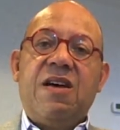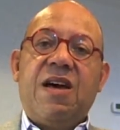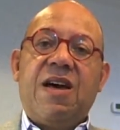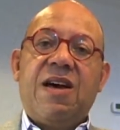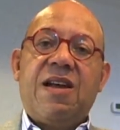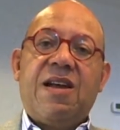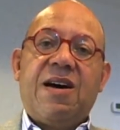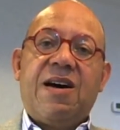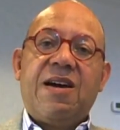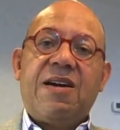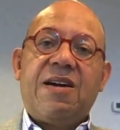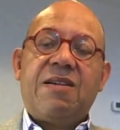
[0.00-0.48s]

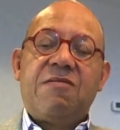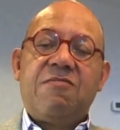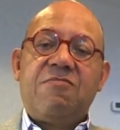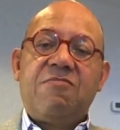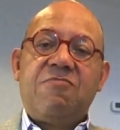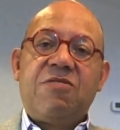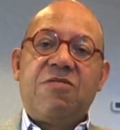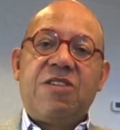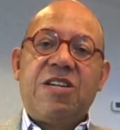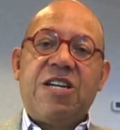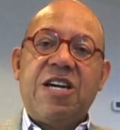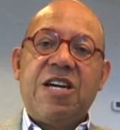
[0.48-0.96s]
And I
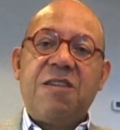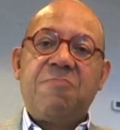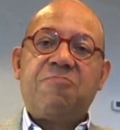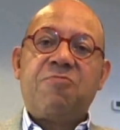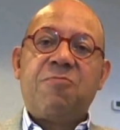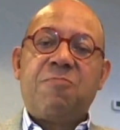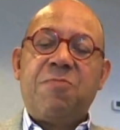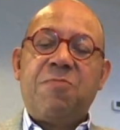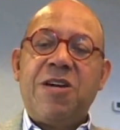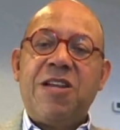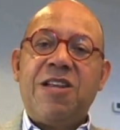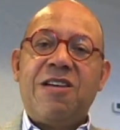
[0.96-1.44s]
keep
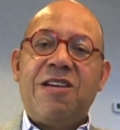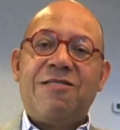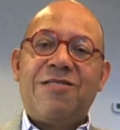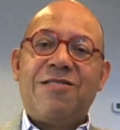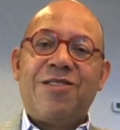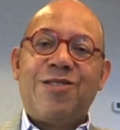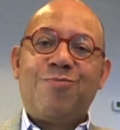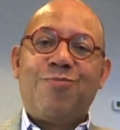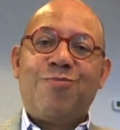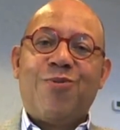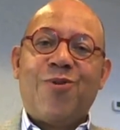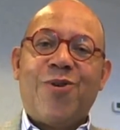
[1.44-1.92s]
repeating
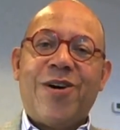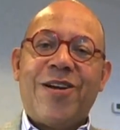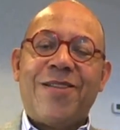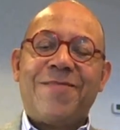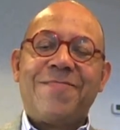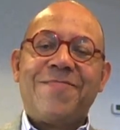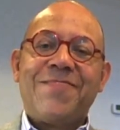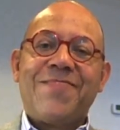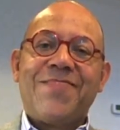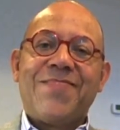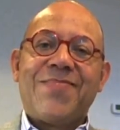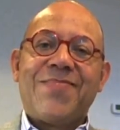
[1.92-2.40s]
this
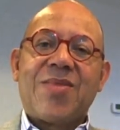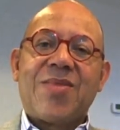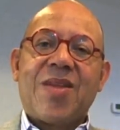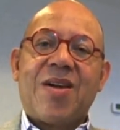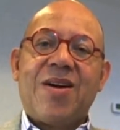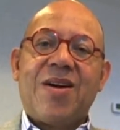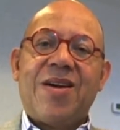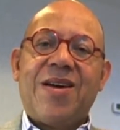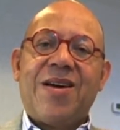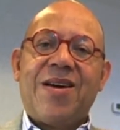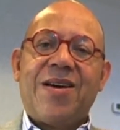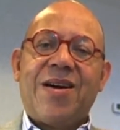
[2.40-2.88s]
point,
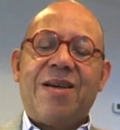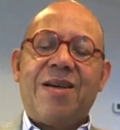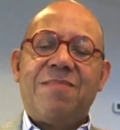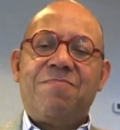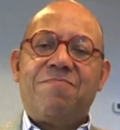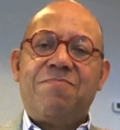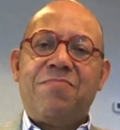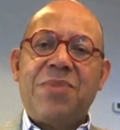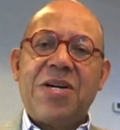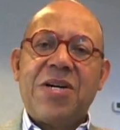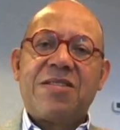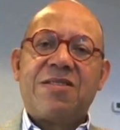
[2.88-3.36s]
and I, I
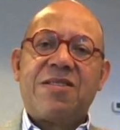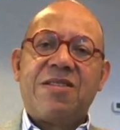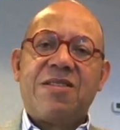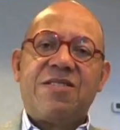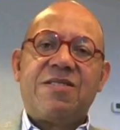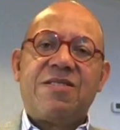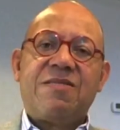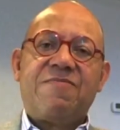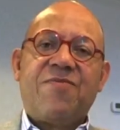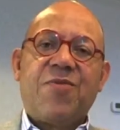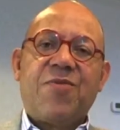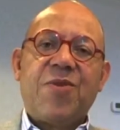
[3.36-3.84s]
picked
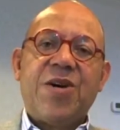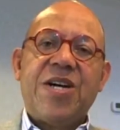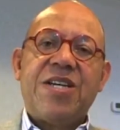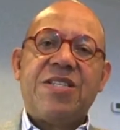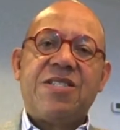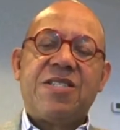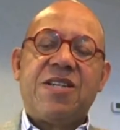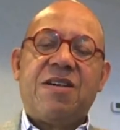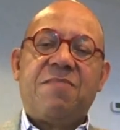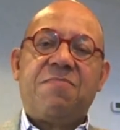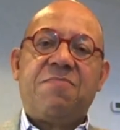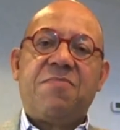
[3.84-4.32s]
this
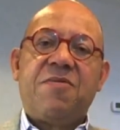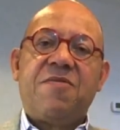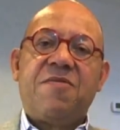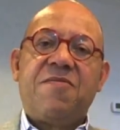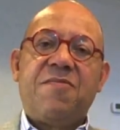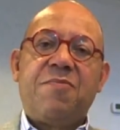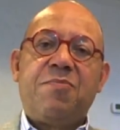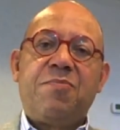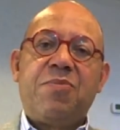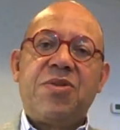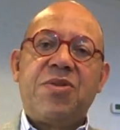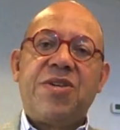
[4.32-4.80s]
phrase up of
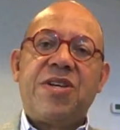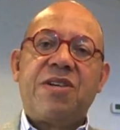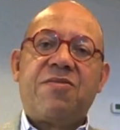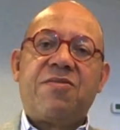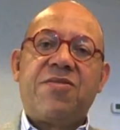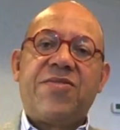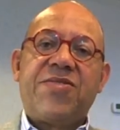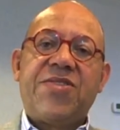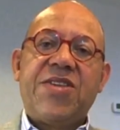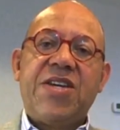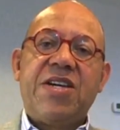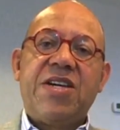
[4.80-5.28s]

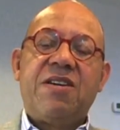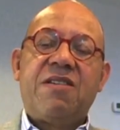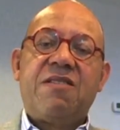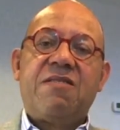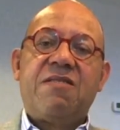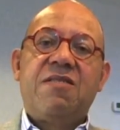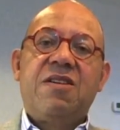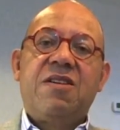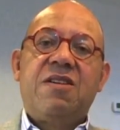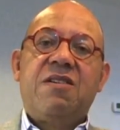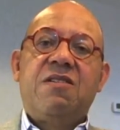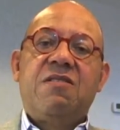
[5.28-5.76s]
political
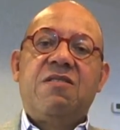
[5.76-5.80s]
theater.